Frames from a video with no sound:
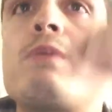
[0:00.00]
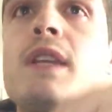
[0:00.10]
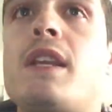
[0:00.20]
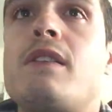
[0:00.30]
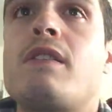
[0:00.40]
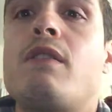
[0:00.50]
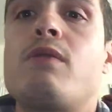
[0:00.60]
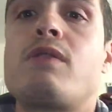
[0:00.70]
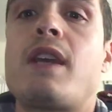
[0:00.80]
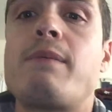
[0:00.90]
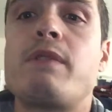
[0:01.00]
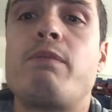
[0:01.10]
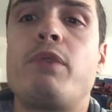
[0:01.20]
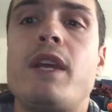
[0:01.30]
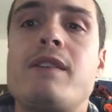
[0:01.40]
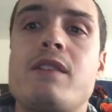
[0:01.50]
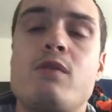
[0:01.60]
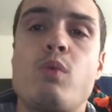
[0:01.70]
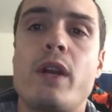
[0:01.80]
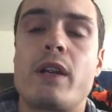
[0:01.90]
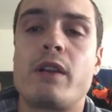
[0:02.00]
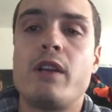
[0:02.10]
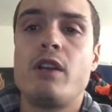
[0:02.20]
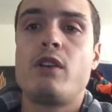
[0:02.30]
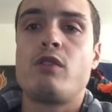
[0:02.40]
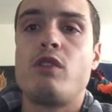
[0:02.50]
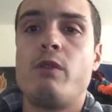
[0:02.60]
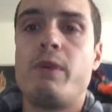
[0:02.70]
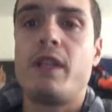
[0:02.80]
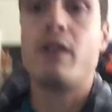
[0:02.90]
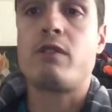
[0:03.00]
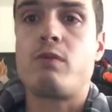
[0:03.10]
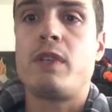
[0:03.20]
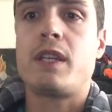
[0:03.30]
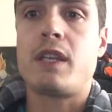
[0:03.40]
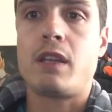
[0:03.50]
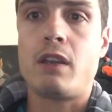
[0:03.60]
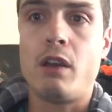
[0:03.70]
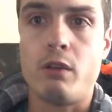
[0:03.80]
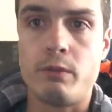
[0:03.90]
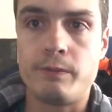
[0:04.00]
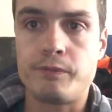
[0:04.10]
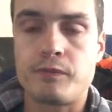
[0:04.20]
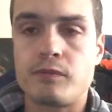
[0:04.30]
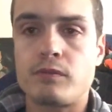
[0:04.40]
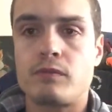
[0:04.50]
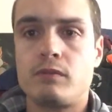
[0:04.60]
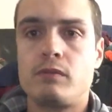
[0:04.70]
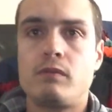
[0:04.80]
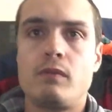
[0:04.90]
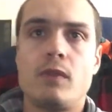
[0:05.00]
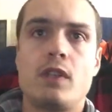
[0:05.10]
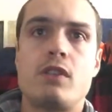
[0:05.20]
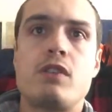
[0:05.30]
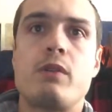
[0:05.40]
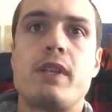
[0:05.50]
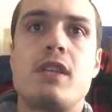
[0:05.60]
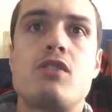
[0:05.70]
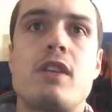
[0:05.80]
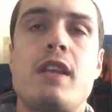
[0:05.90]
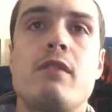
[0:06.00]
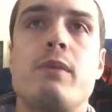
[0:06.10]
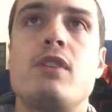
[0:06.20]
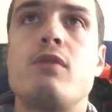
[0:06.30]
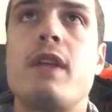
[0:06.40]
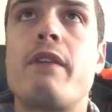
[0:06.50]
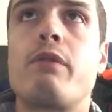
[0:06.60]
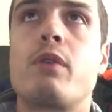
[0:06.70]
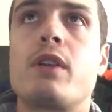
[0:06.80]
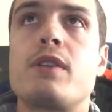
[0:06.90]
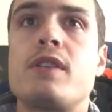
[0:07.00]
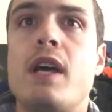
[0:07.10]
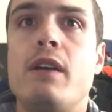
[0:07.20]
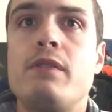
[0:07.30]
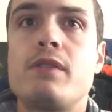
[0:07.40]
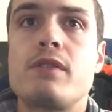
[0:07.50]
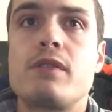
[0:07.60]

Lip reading: We're getting to those types of places where nobody else really can go. And so each day that we do that for ourselves,